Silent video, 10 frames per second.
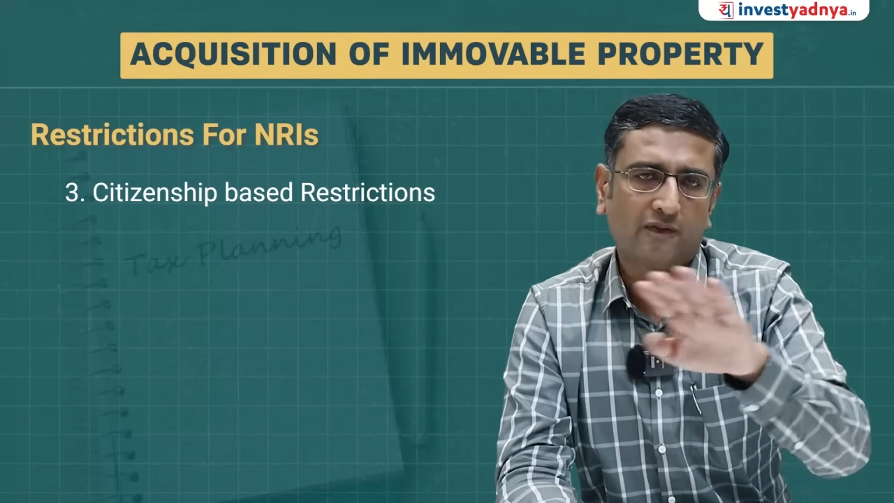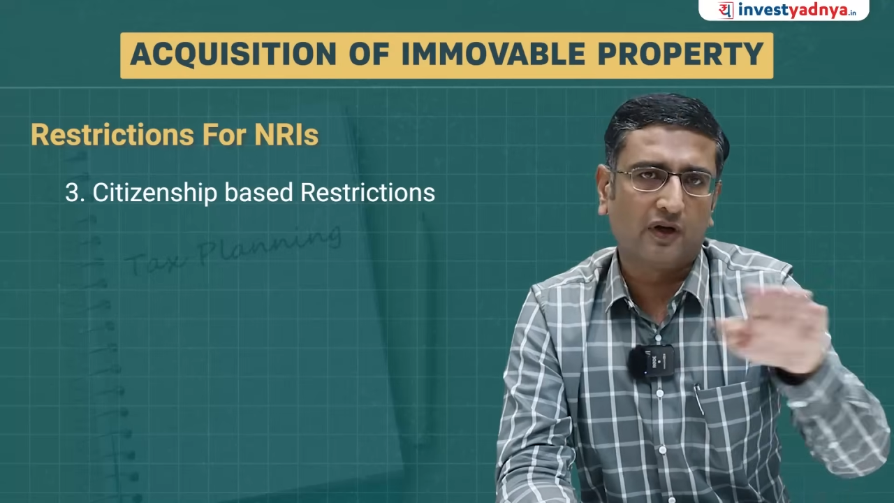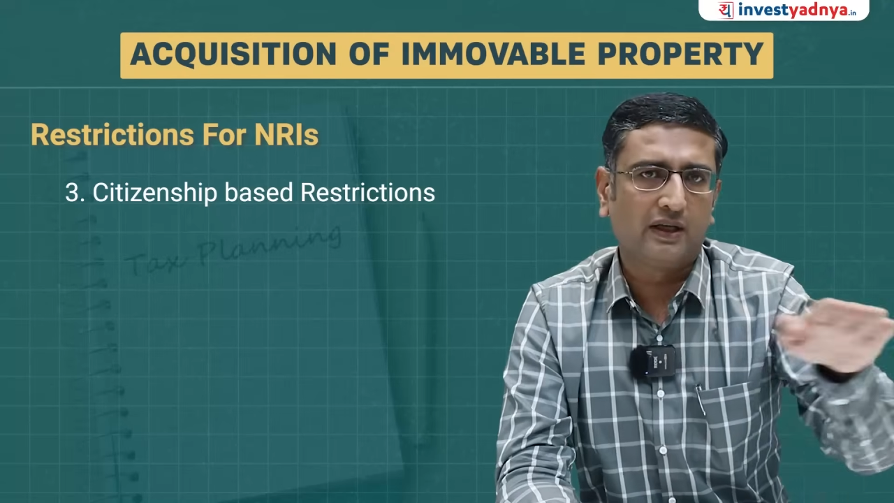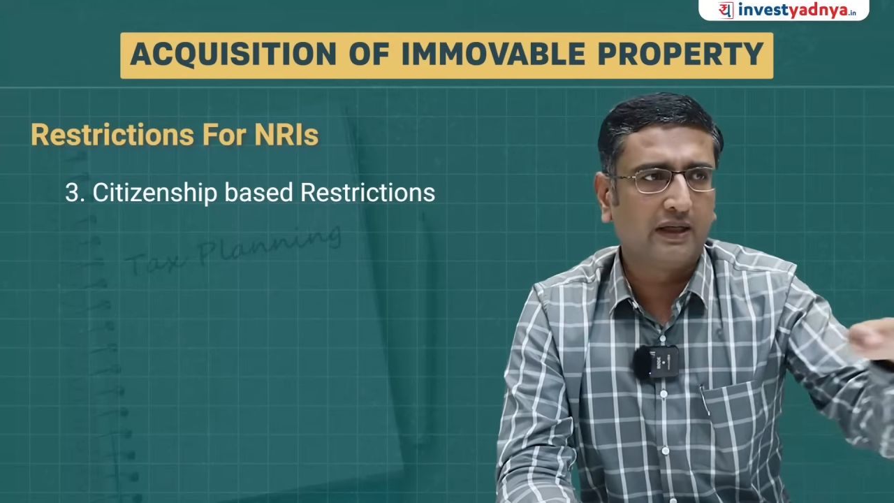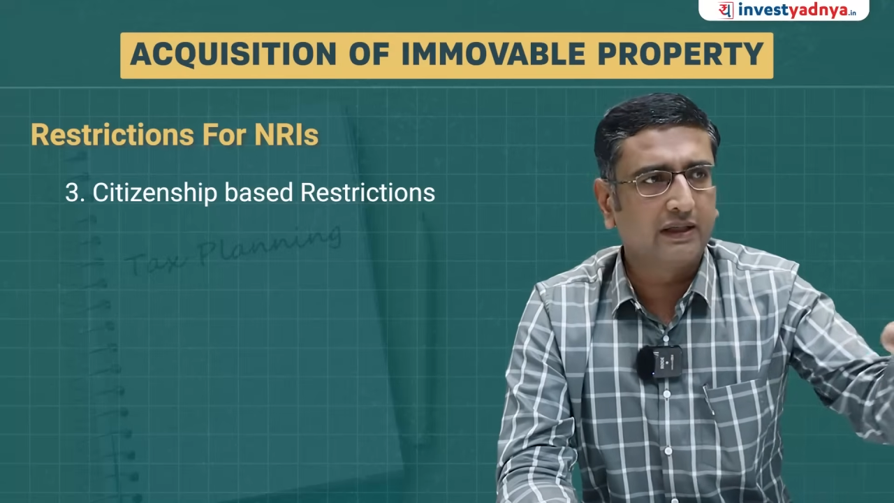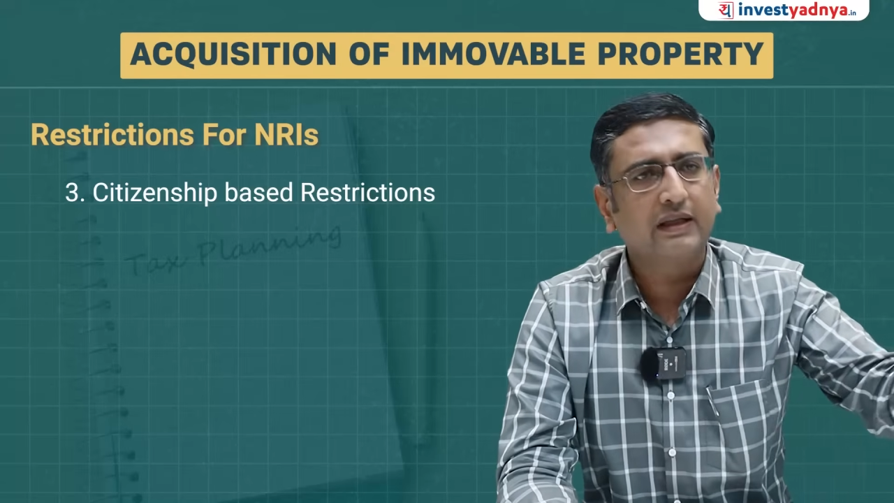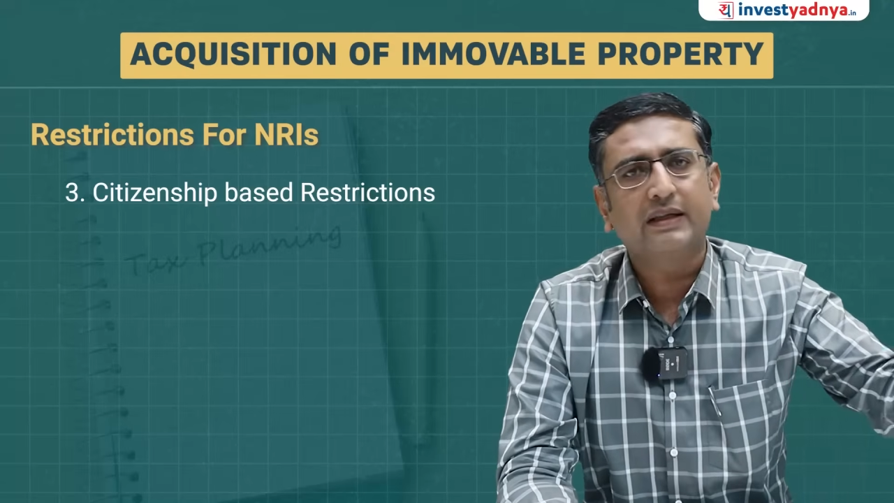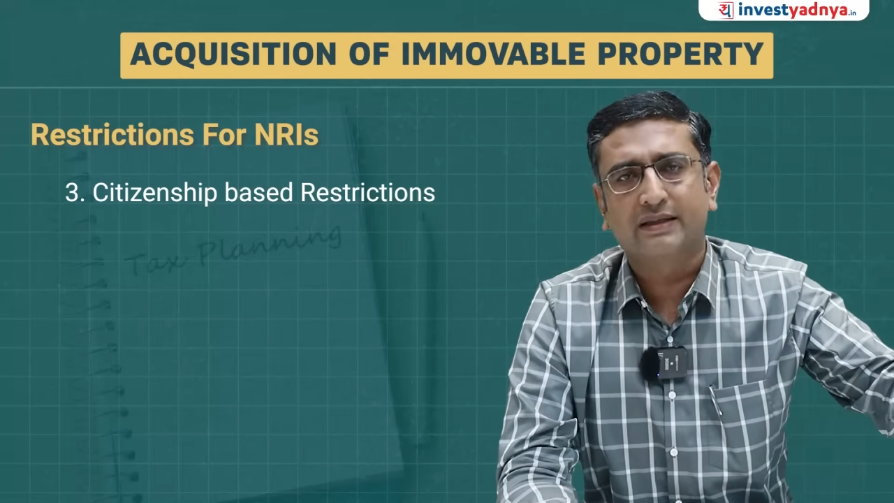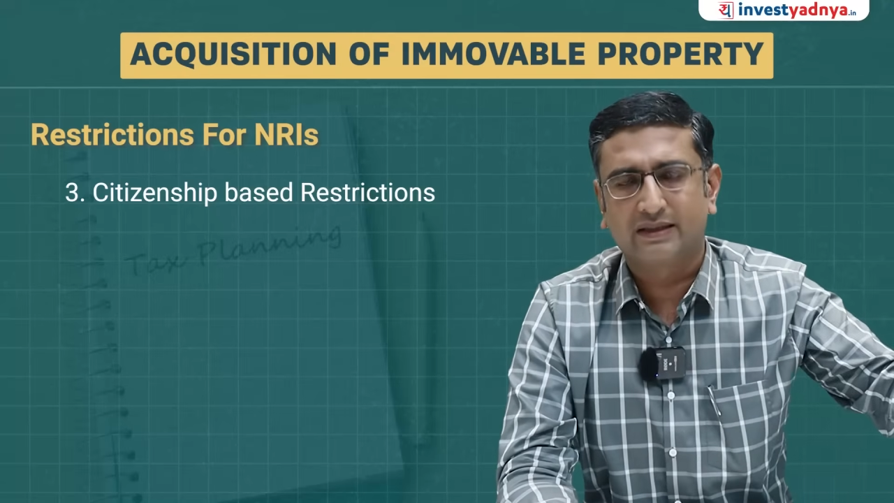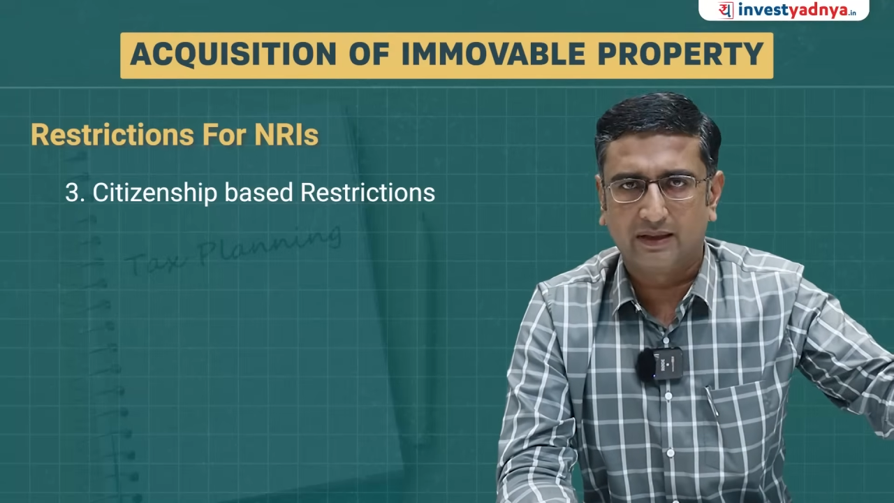falling in
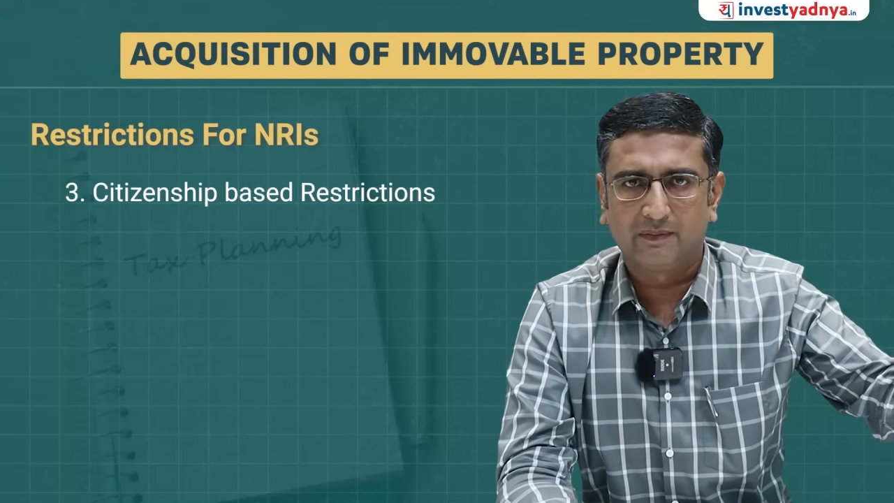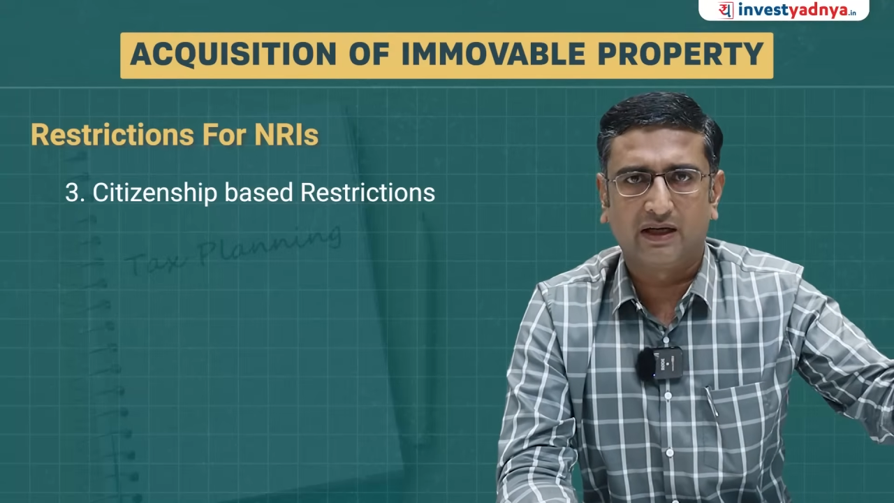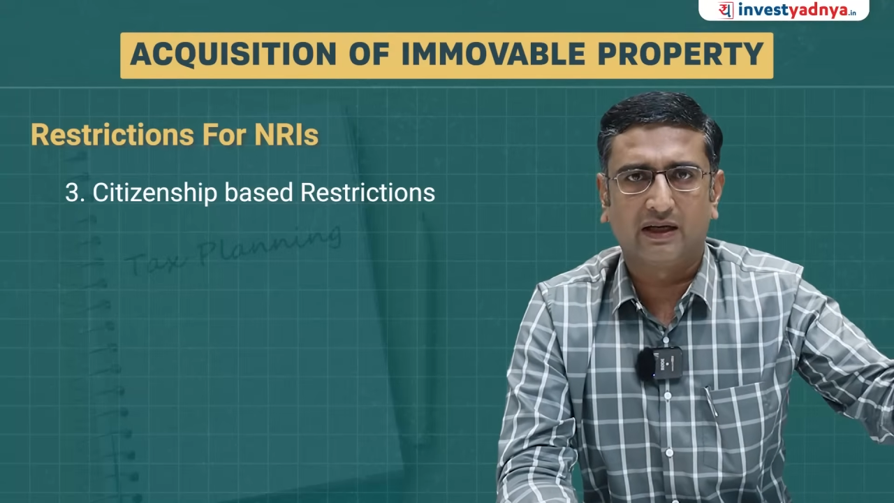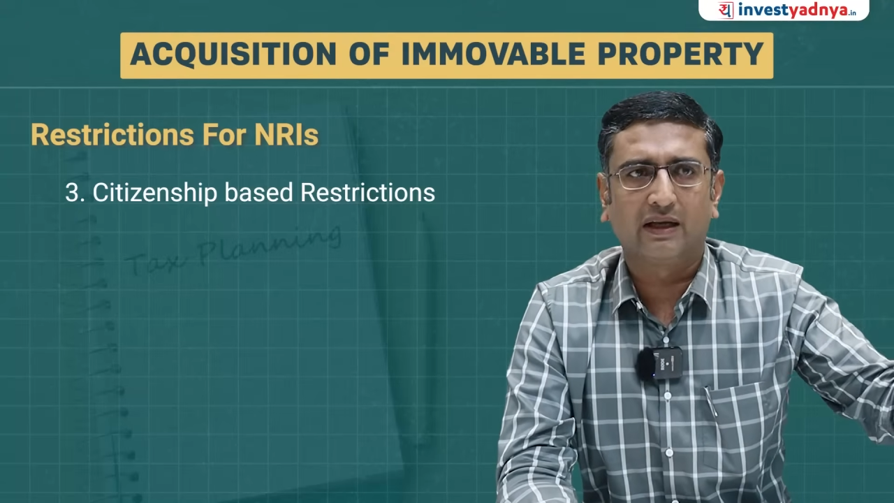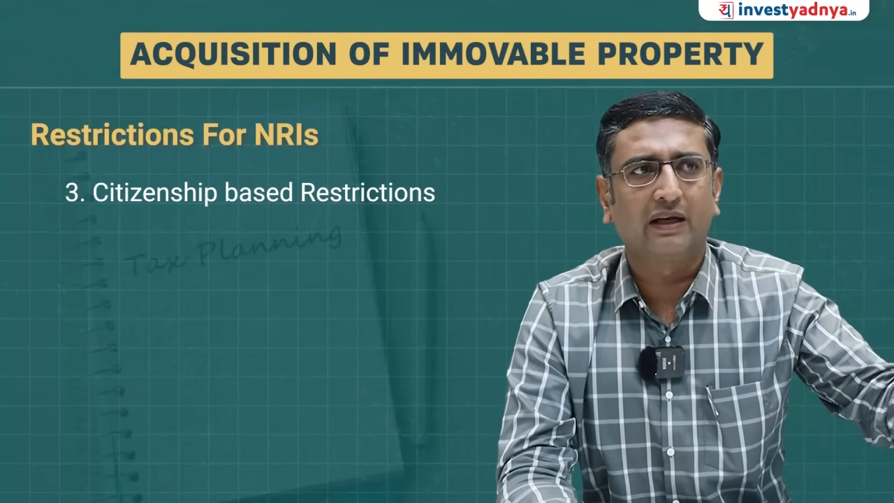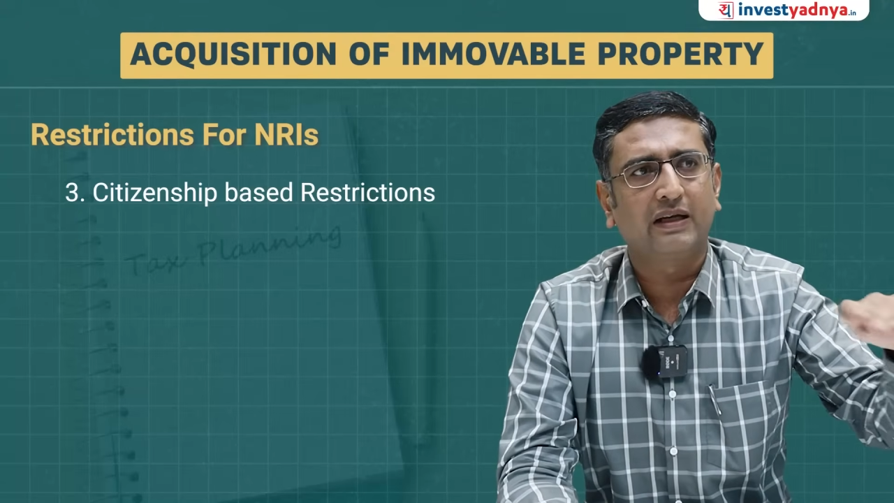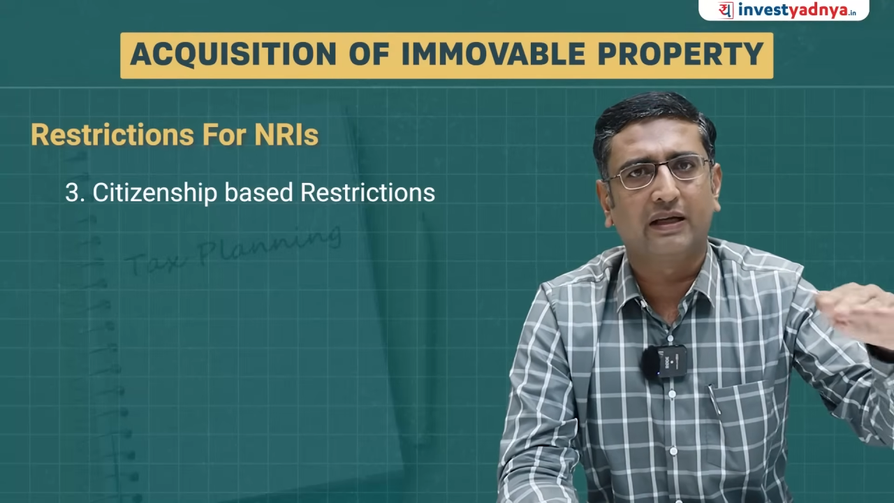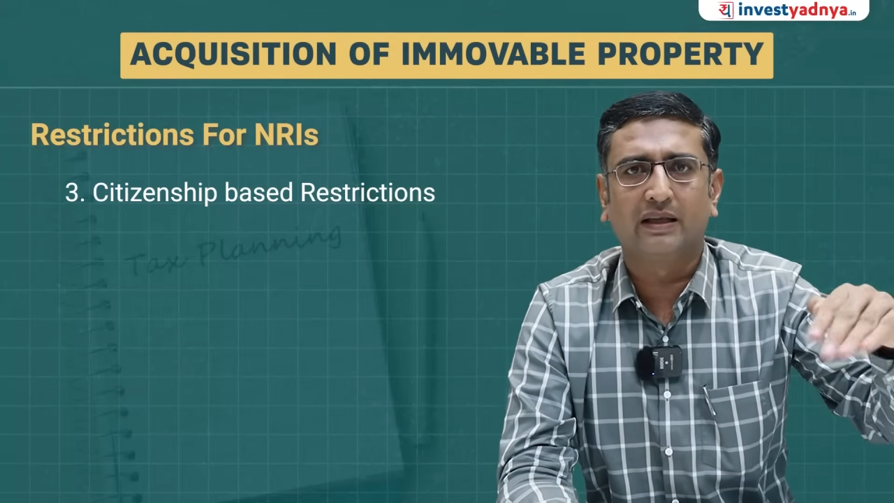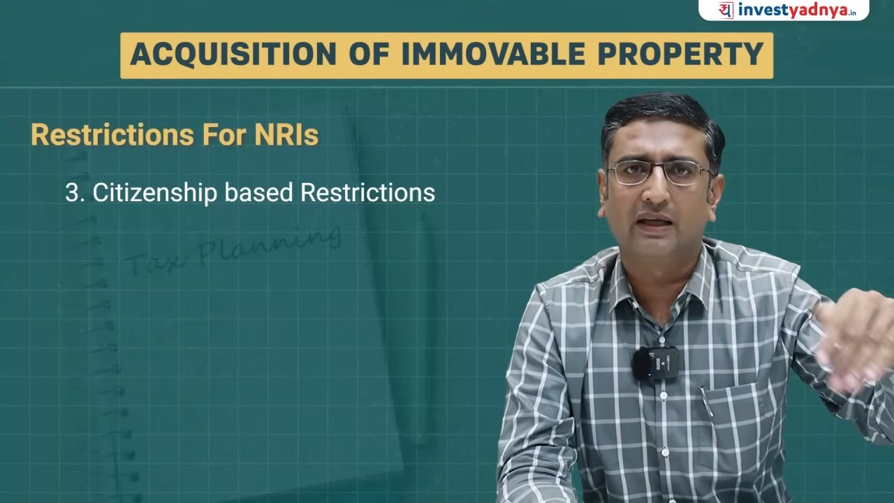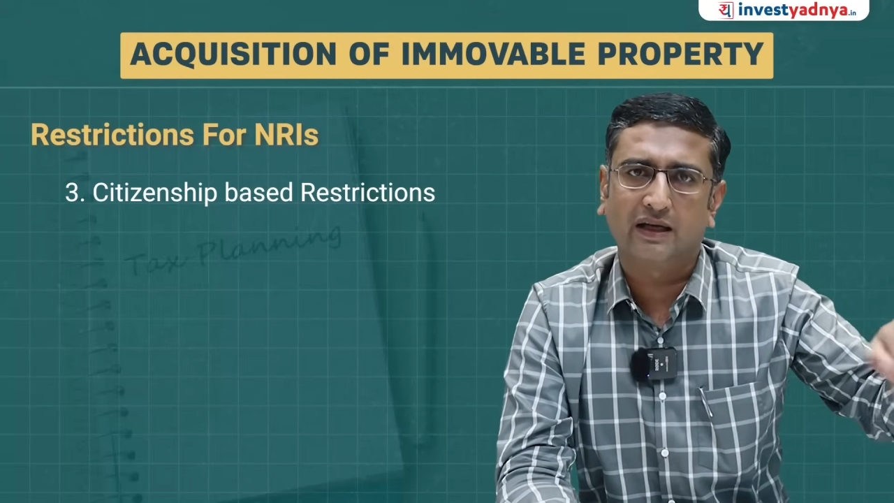the same category
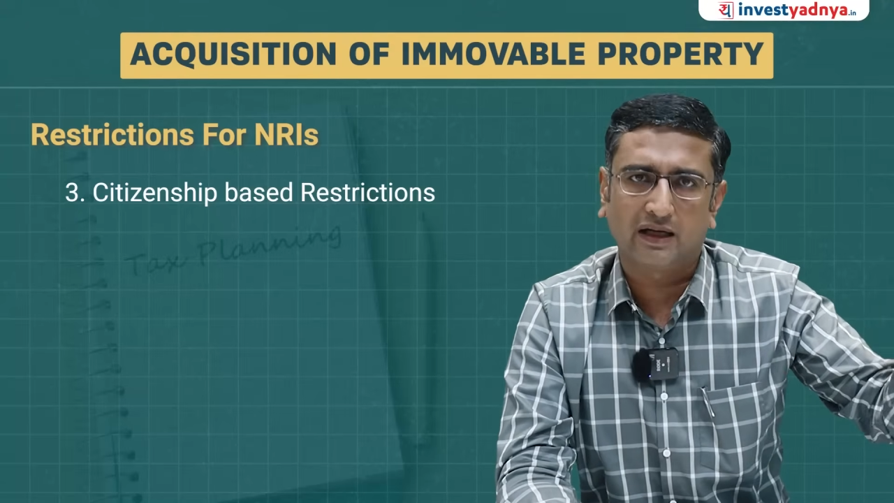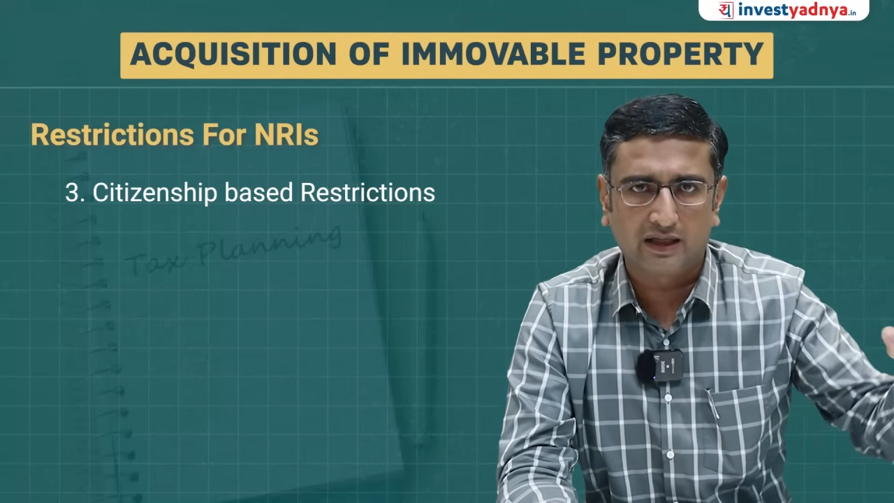and they are